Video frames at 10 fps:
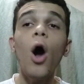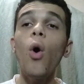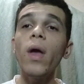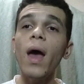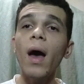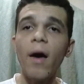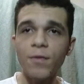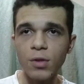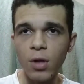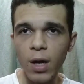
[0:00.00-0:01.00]
Oh yeah, I
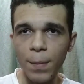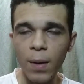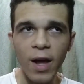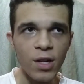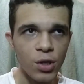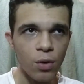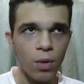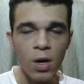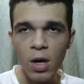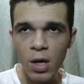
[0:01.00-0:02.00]
have to talk about that
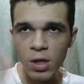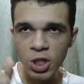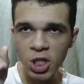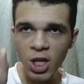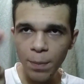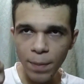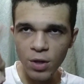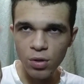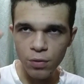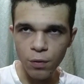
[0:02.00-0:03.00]
too.
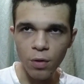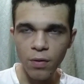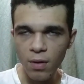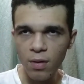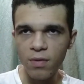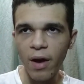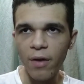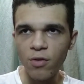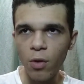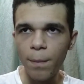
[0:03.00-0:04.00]
Skipping to
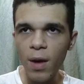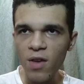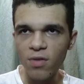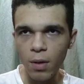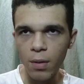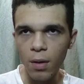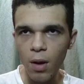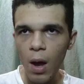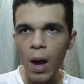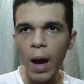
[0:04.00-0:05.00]
455. So
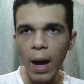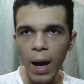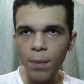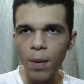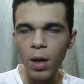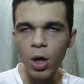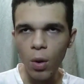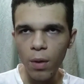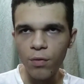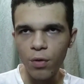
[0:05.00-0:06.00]
basically, I had been
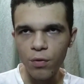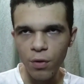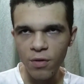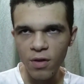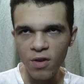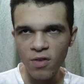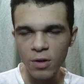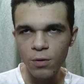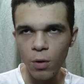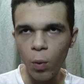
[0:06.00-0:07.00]
going for
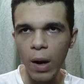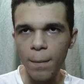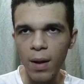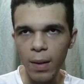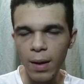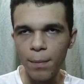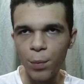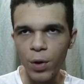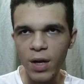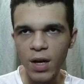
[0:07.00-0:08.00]
456 for quite a bit, like
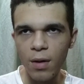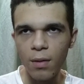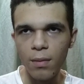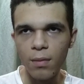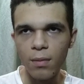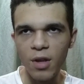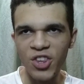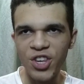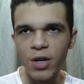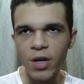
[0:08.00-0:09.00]
more than a
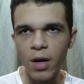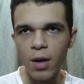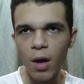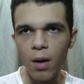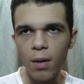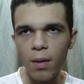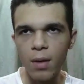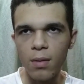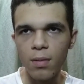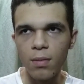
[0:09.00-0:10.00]
year,
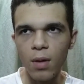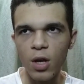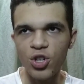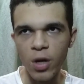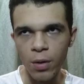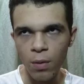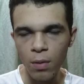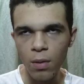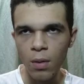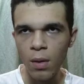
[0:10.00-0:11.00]
like in general.